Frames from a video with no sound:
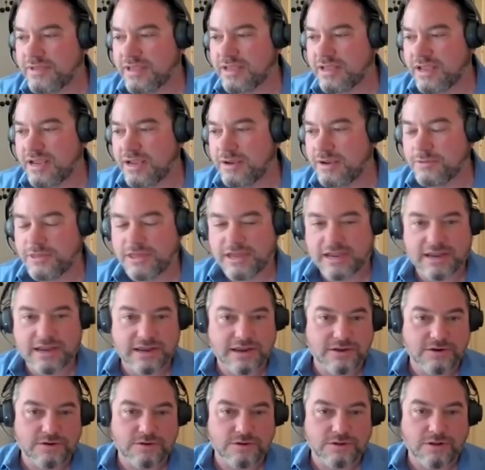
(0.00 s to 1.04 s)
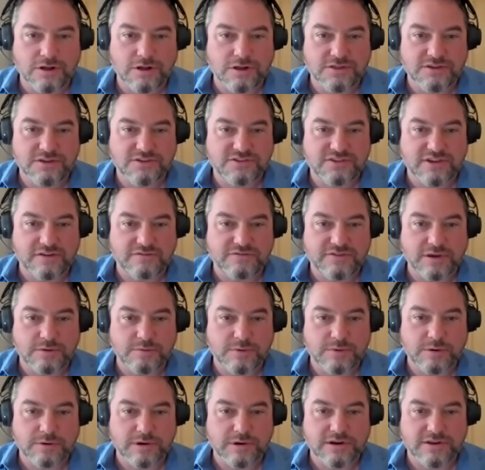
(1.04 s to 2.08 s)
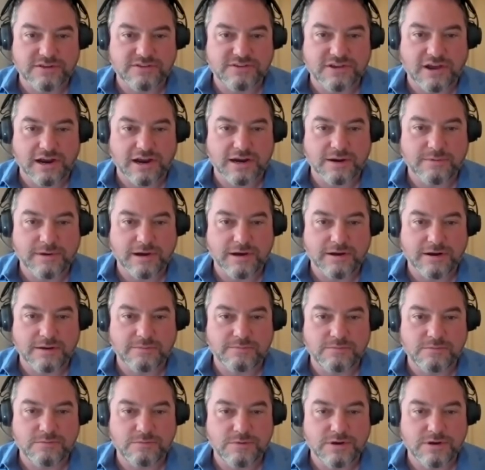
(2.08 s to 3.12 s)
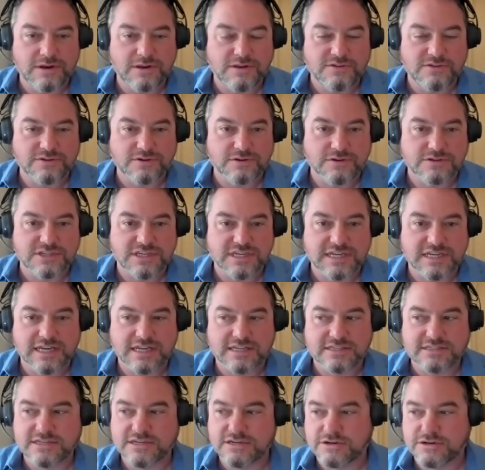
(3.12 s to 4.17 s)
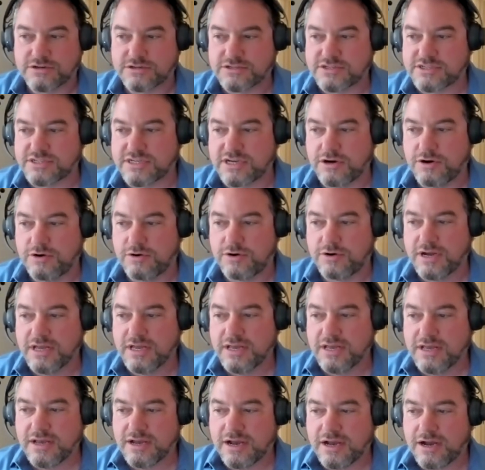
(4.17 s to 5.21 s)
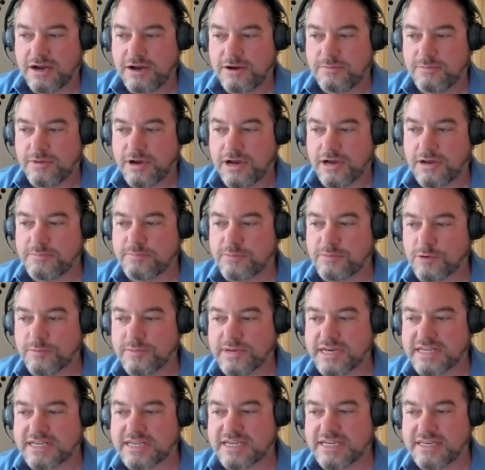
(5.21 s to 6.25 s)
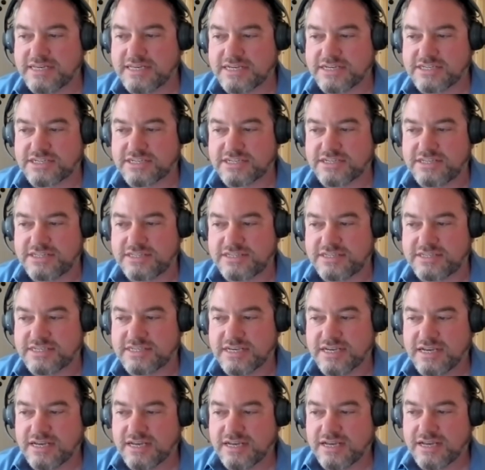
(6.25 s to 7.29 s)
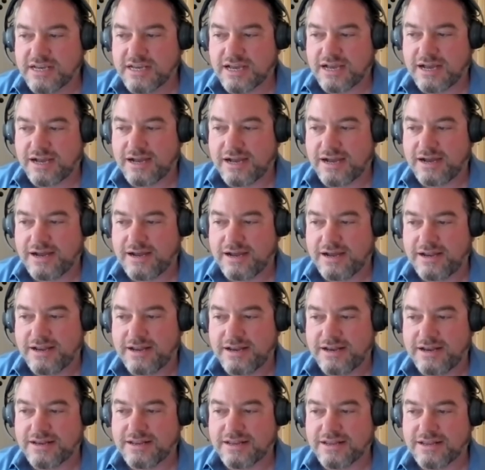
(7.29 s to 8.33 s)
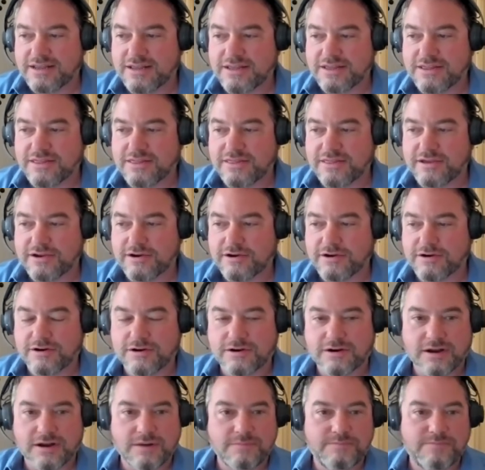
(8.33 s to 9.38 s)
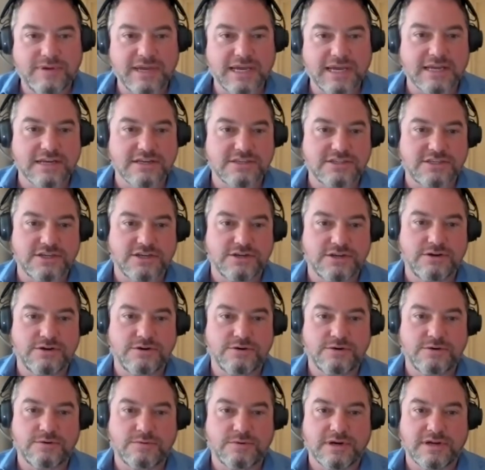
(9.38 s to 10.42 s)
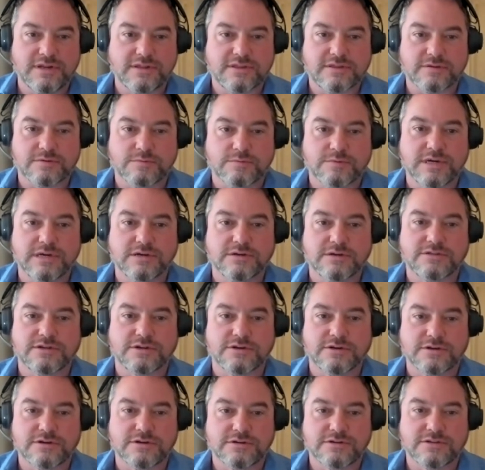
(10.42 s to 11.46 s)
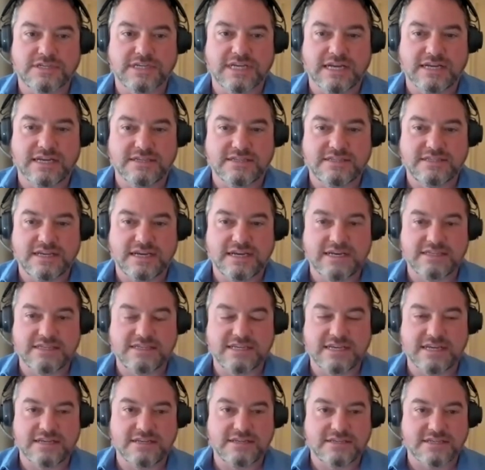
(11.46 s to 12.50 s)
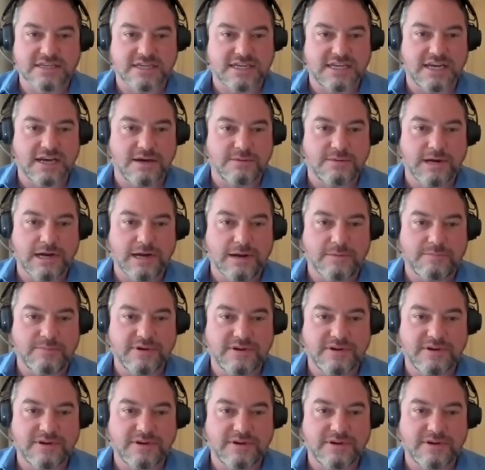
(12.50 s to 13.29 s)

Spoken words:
able to handle all the stuff that we were going to talk about until she gets here. So, unpermitted conditions. Uh, they're a big issue with realtors because they tend to come up.